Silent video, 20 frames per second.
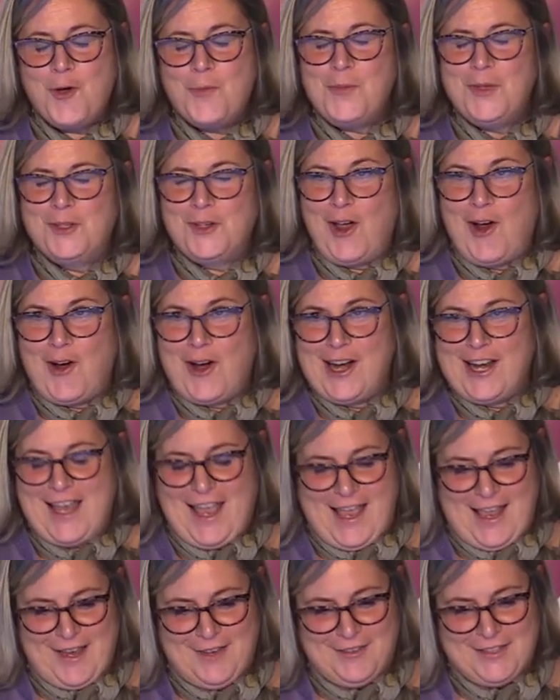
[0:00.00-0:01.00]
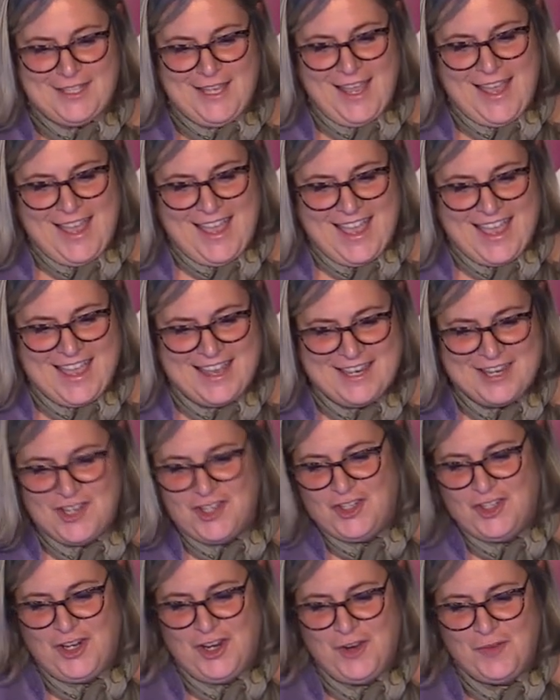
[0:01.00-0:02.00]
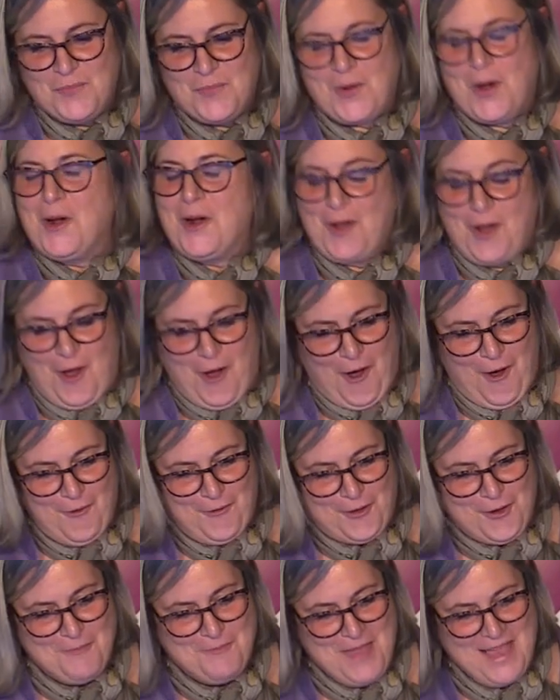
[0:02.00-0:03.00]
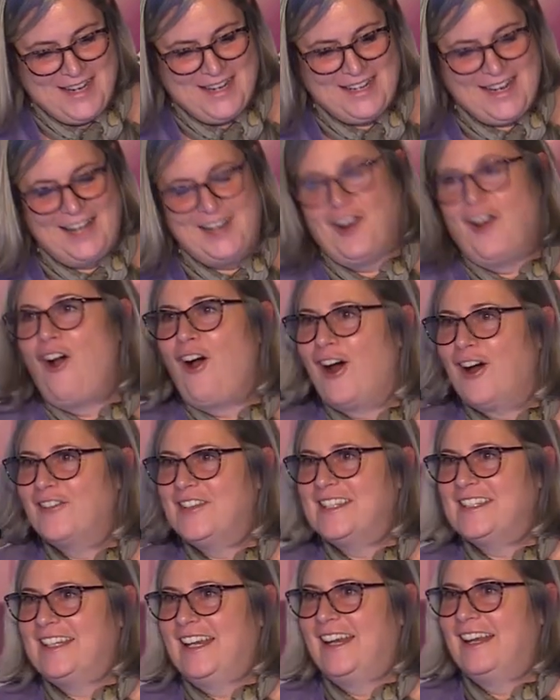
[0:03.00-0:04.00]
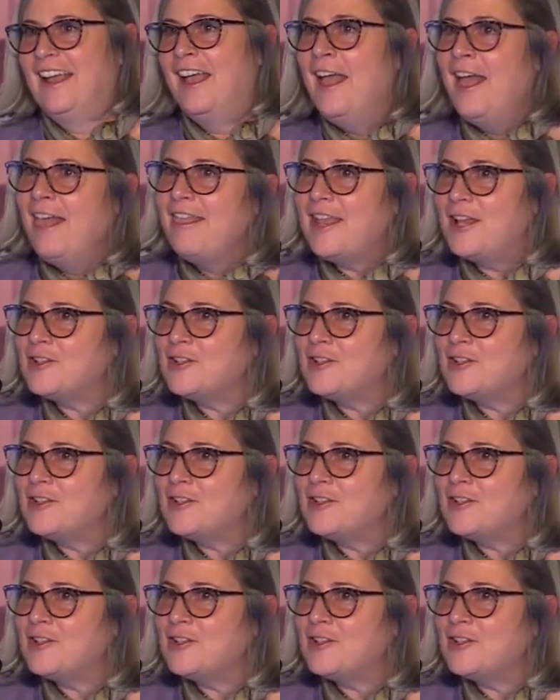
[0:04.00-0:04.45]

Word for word: Open Archives Initiative Protocol for Metadata Harvesting.